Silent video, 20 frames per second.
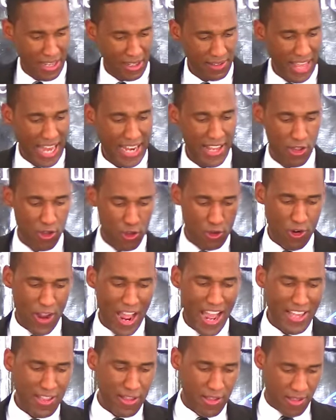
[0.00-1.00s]
that is
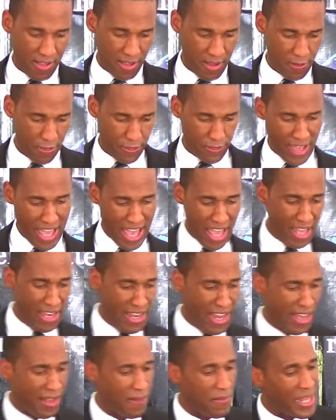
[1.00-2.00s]
Christ's
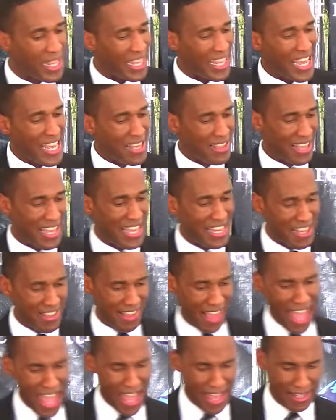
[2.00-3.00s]
fan, is in
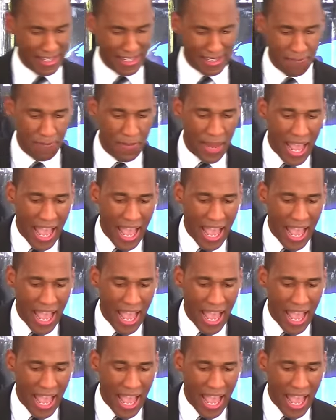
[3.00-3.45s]
his hand,